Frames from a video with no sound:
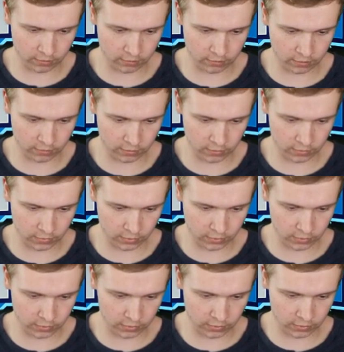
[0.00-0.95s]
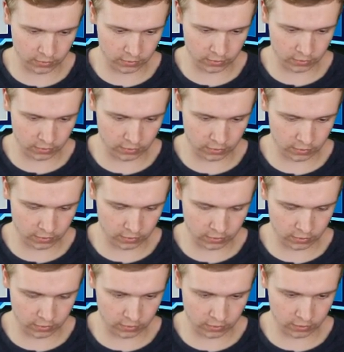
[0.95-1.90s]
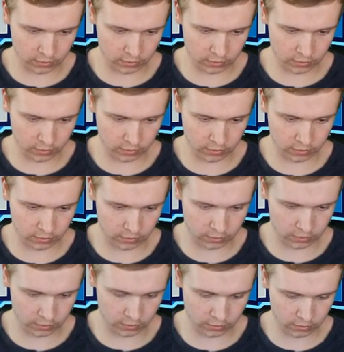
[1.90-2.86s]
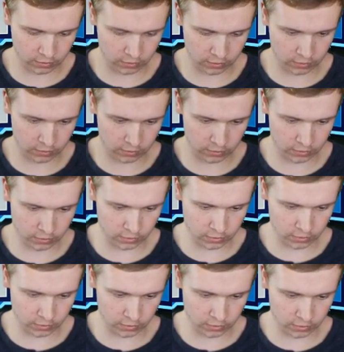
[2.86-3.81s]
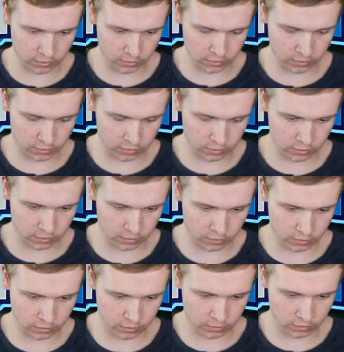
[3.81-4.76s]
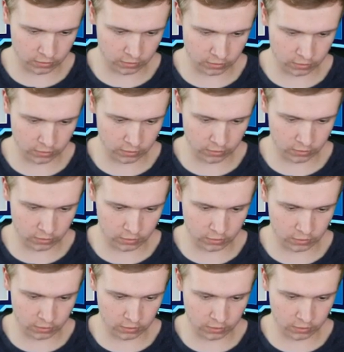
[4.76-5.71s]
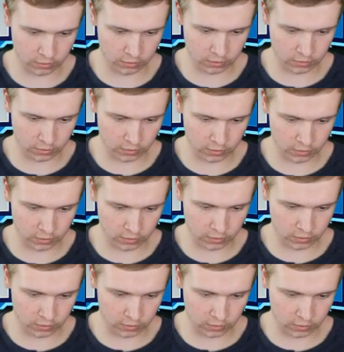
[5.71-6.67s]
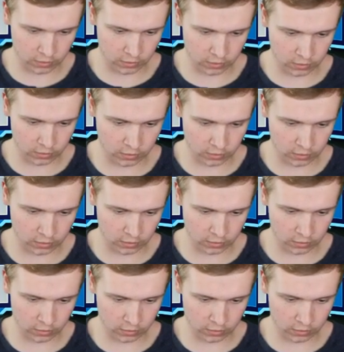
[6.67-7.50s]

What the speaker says: Nobody speaks.